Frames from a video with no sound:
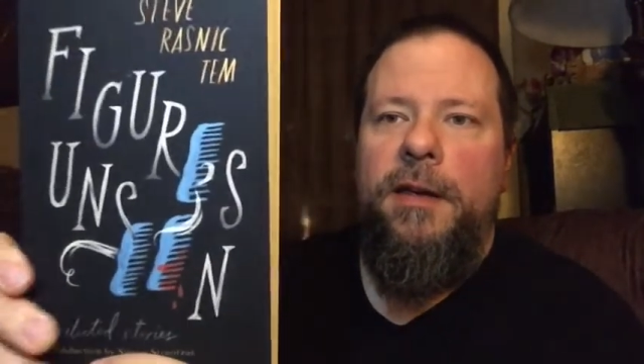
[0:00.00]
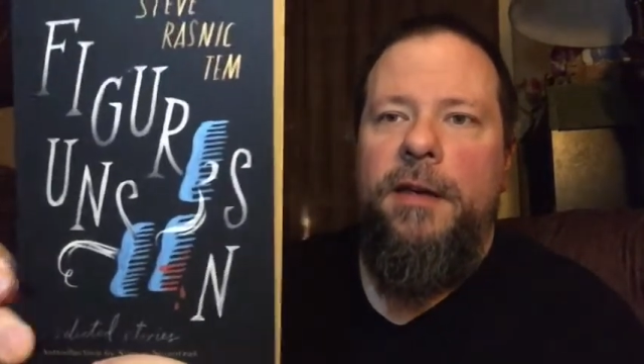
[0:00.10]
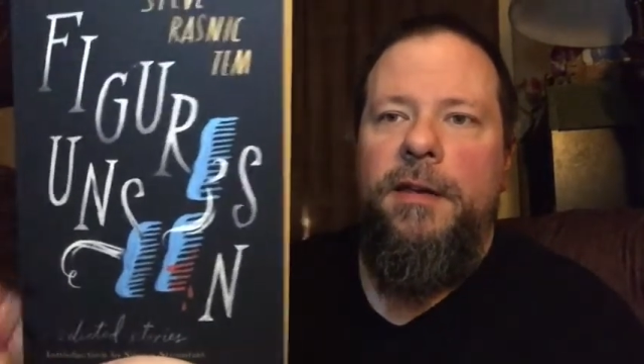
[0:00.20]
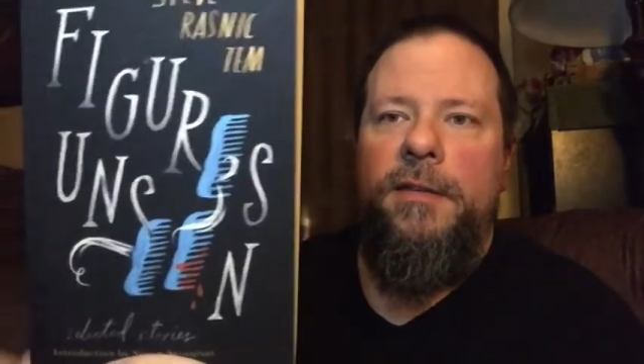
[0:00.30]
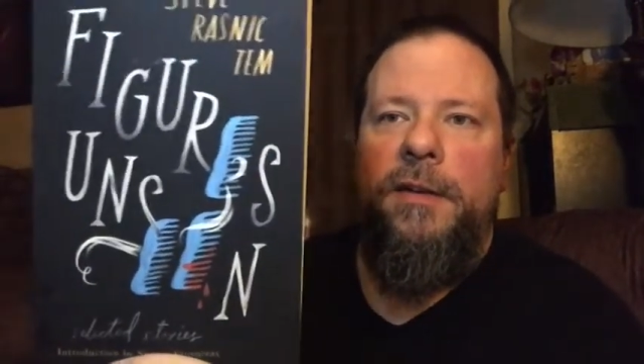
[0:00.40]

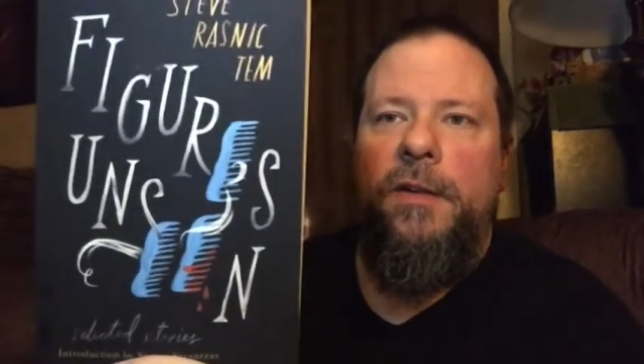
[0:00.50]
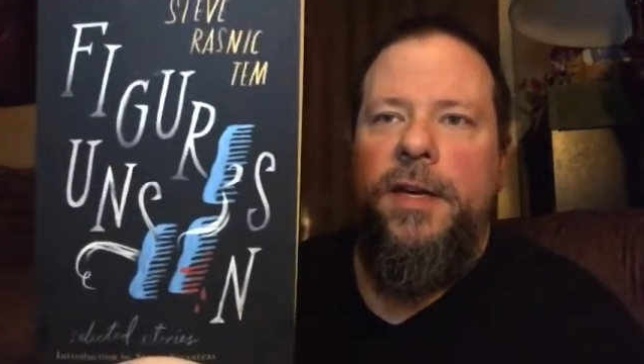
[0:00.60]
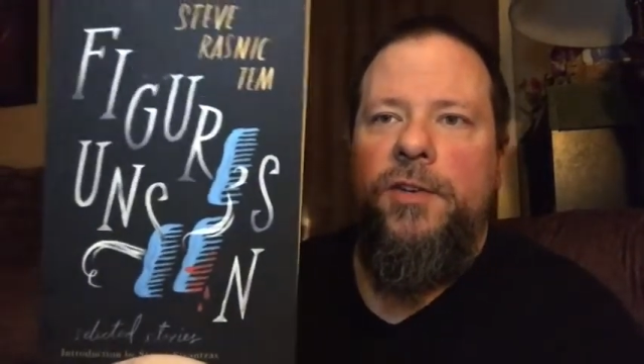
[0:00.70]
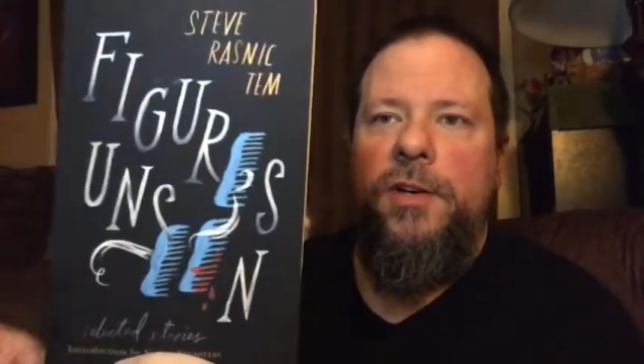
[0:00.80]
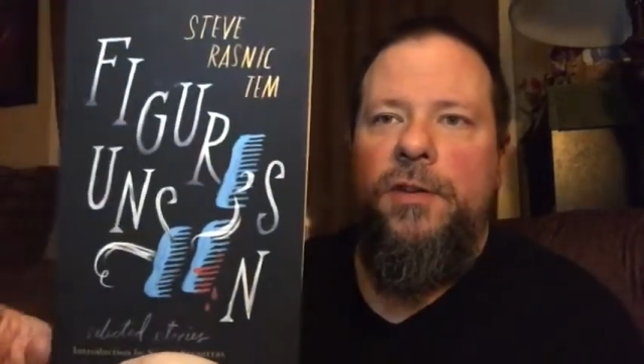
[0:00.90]
is a
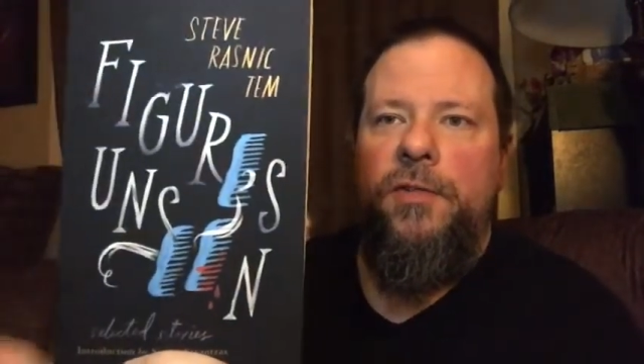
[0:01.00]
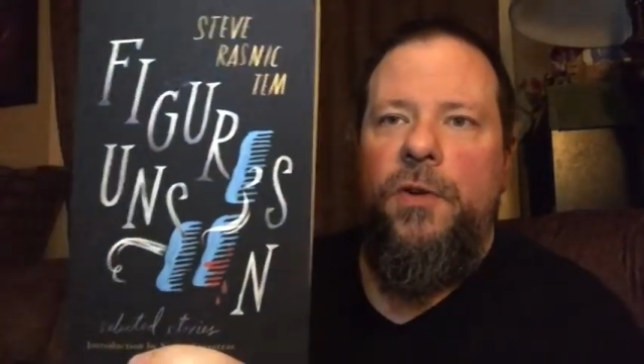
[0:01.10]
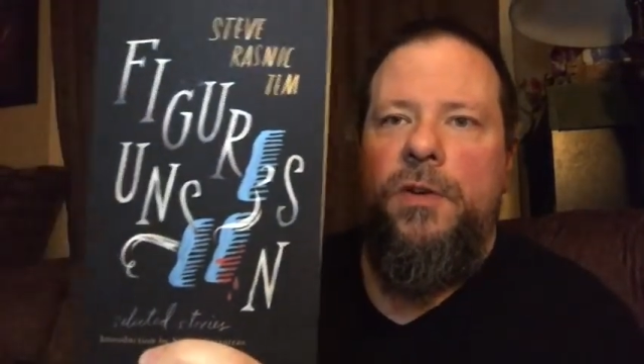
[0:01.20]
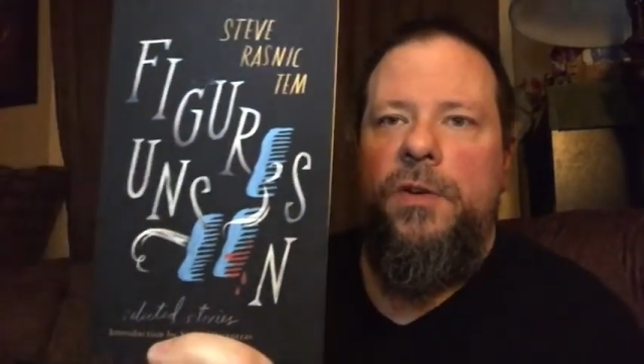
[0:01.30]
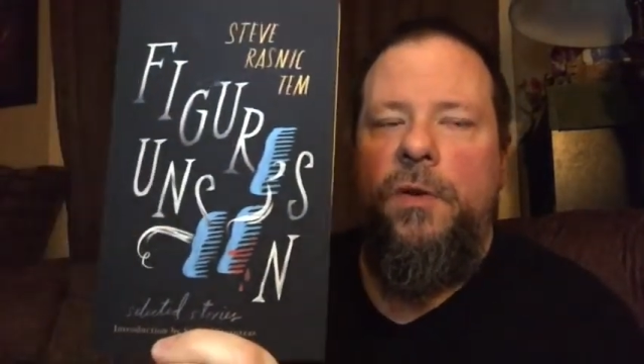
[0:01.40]
collection of
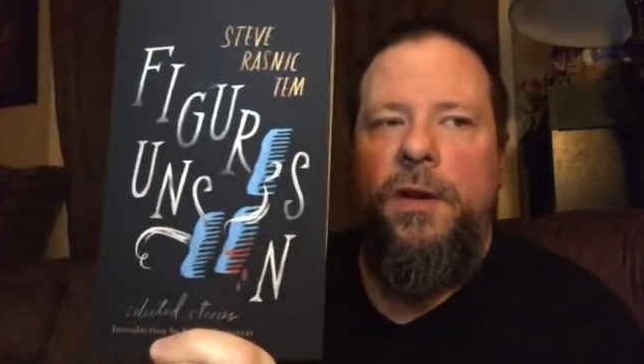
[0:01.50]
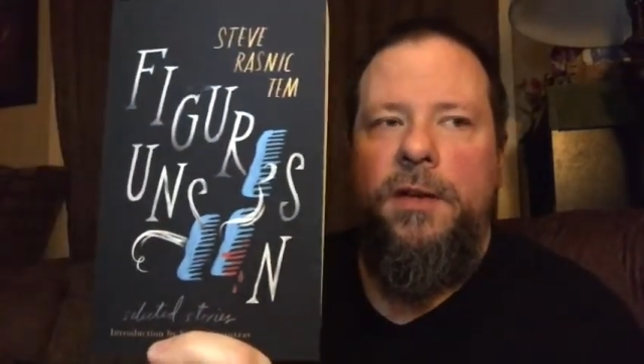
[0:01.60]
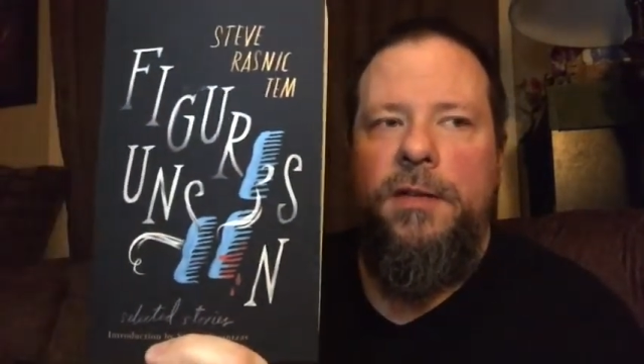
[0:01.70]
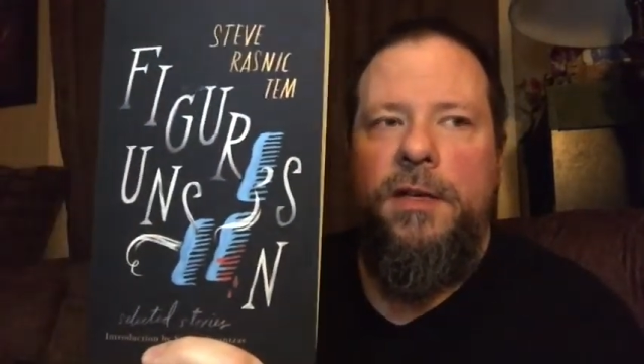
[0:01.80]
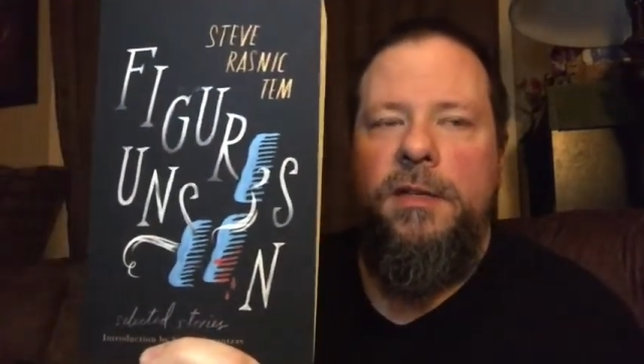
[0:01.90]
short
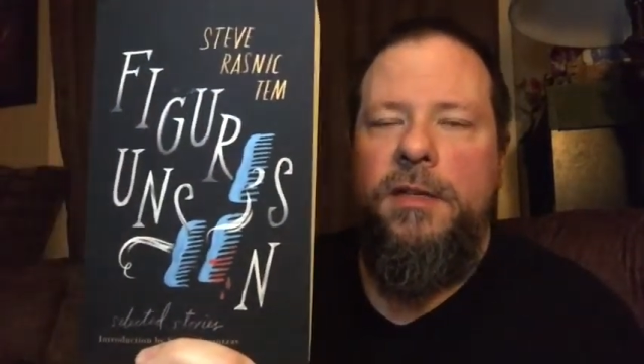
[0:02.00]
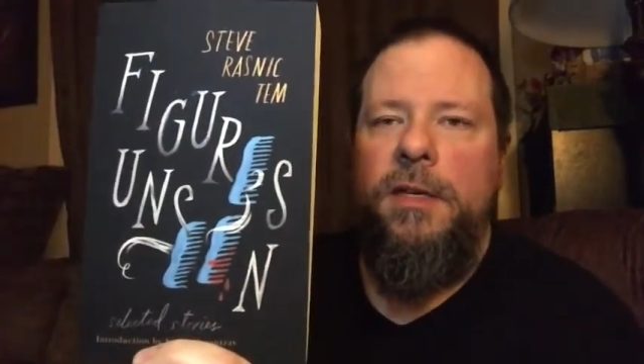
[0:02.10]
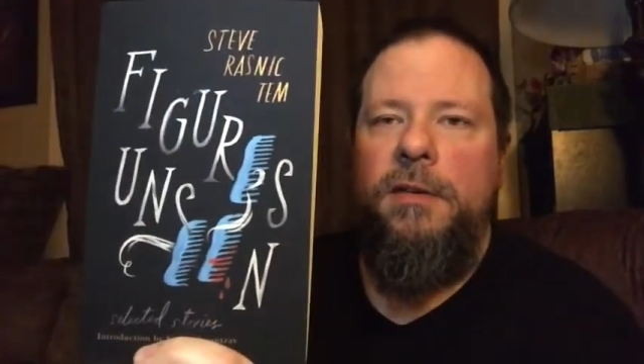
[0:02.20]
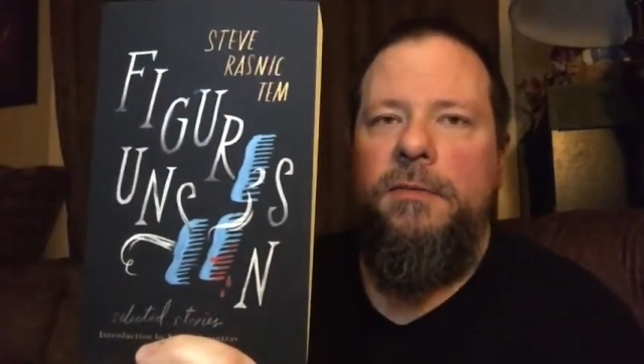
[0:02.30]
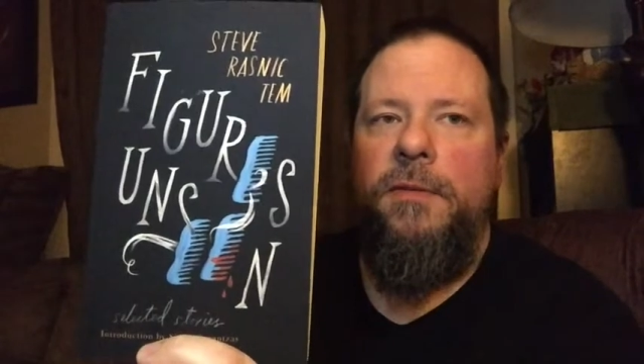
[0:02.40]
stories that
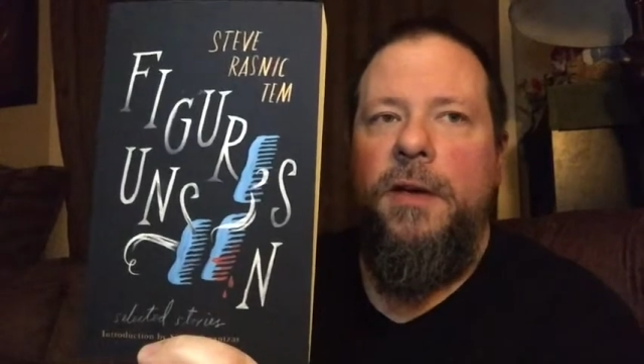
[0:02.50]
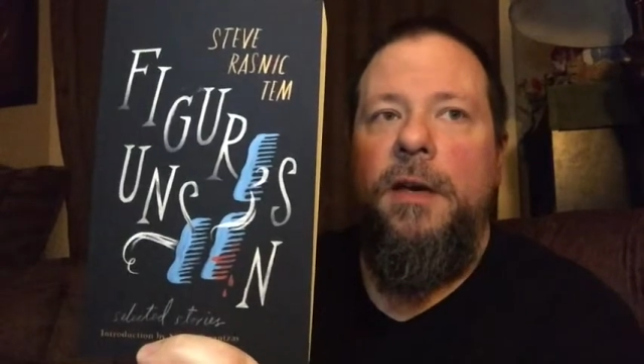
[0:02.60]
Steve